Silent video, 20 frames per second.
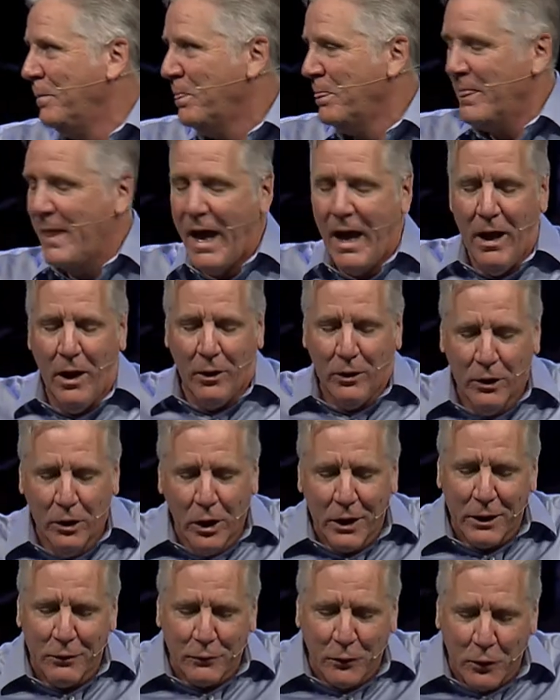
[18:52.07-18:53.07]
Now, look
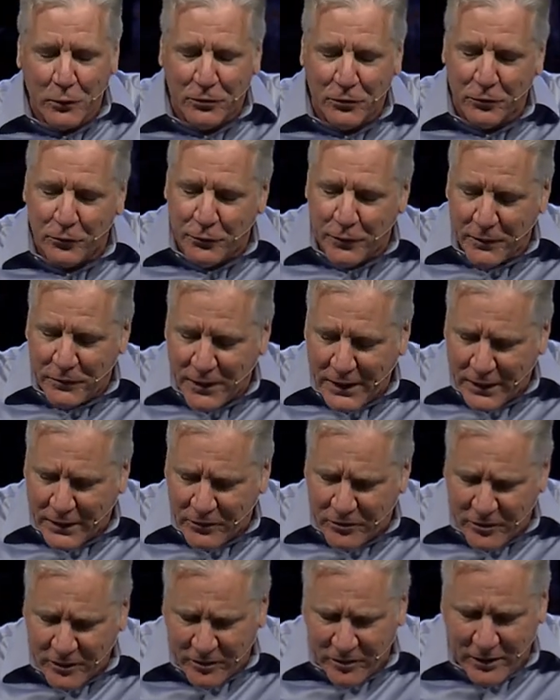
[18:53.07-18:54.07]
at verses 15 and
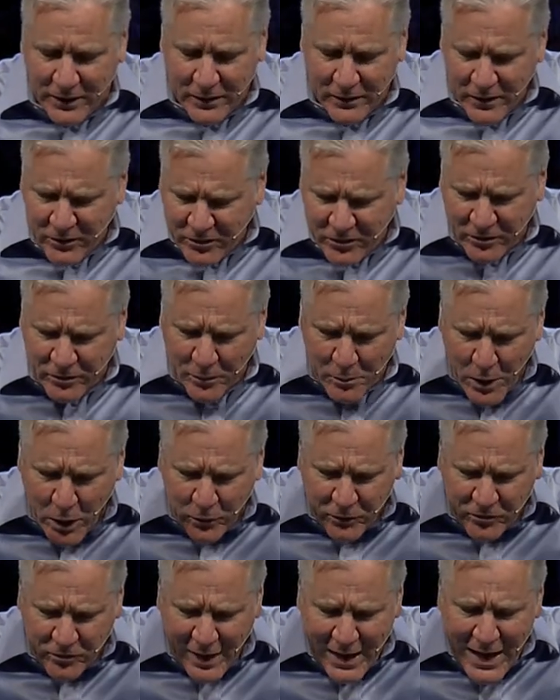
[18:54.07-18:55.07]
16. This is the
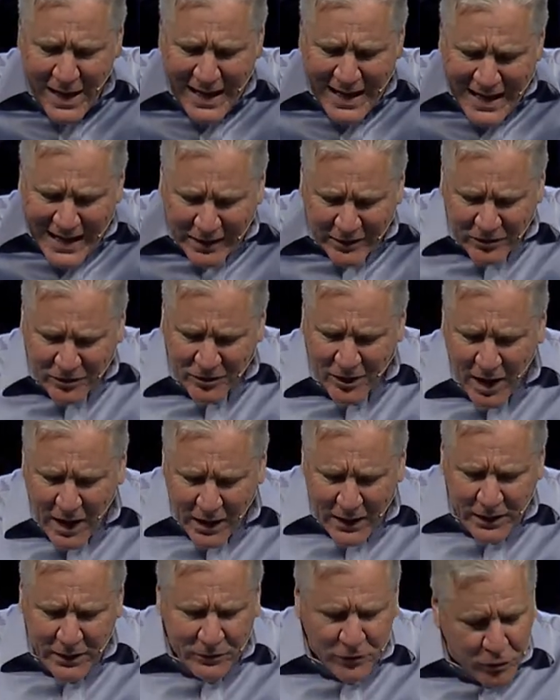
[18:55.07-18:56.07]
most
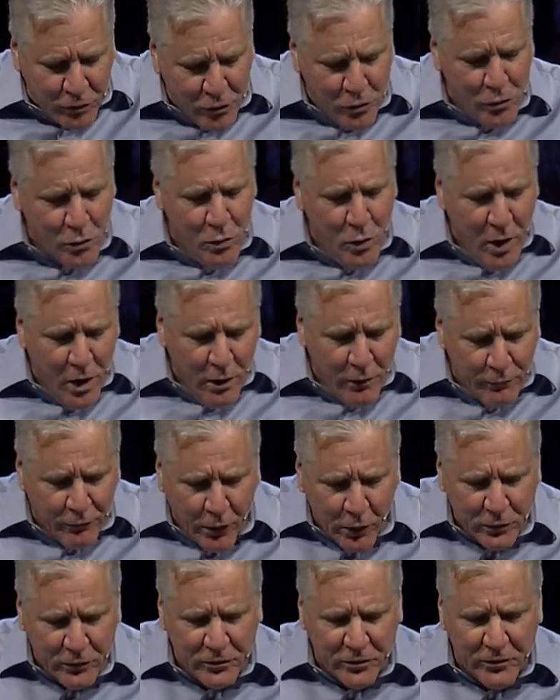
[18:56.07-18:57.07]
exciting two
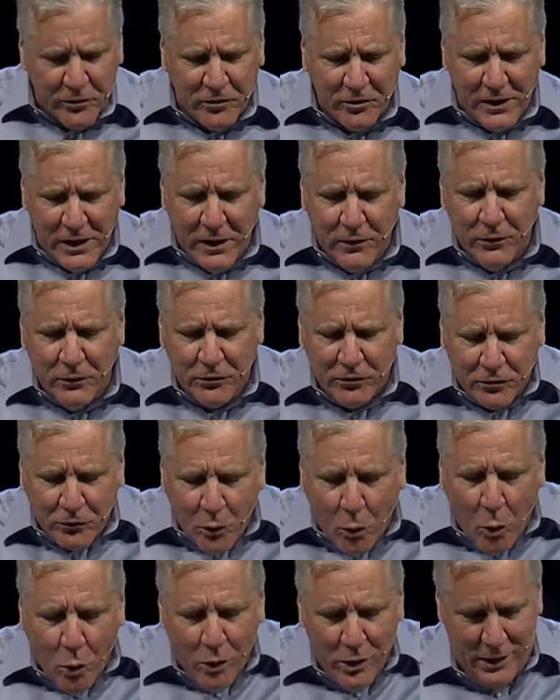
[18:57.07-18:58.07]
verses in the
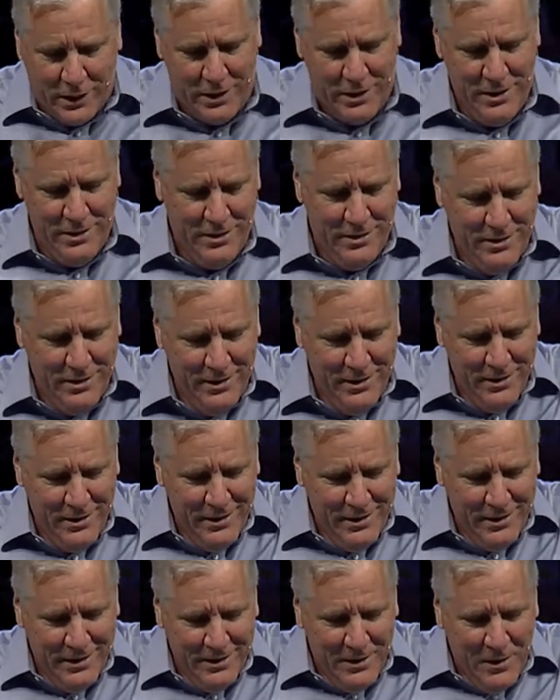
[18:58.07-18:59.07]
story.
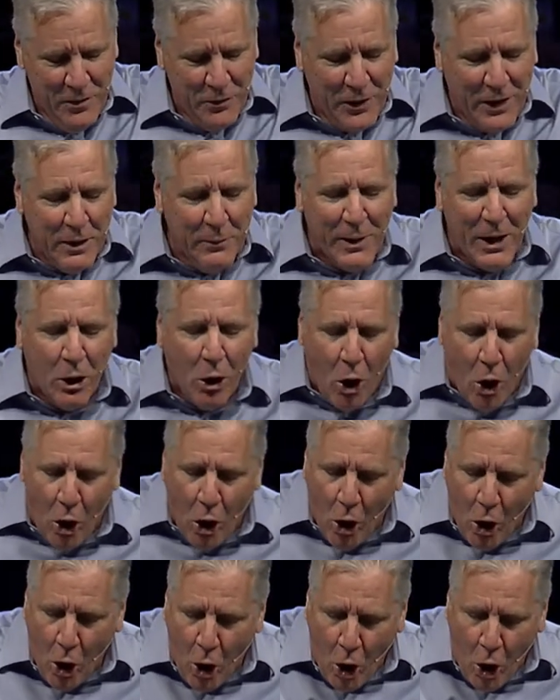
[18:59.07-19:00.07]
Think about
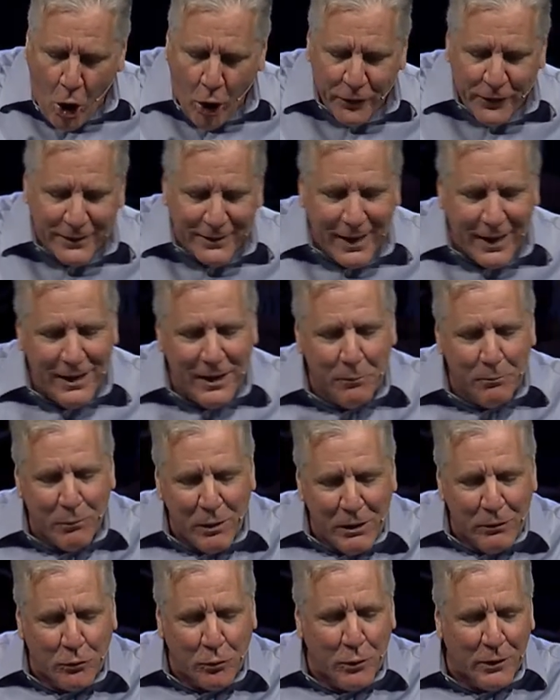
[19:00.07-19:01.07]
all that they have
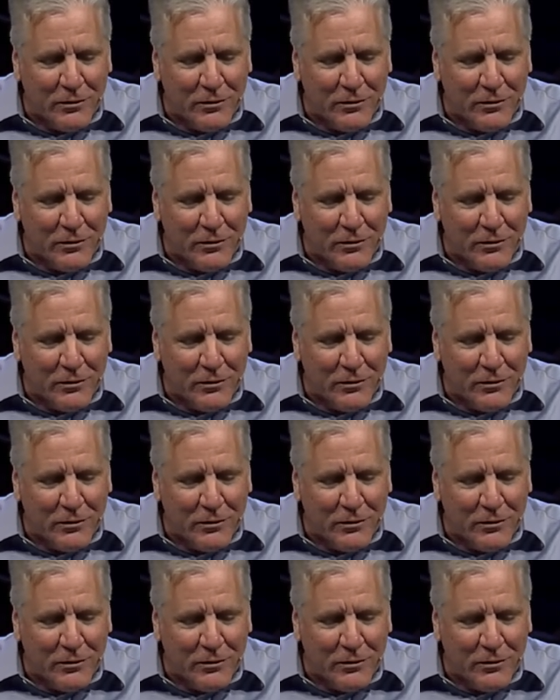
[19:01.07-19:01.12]
been through.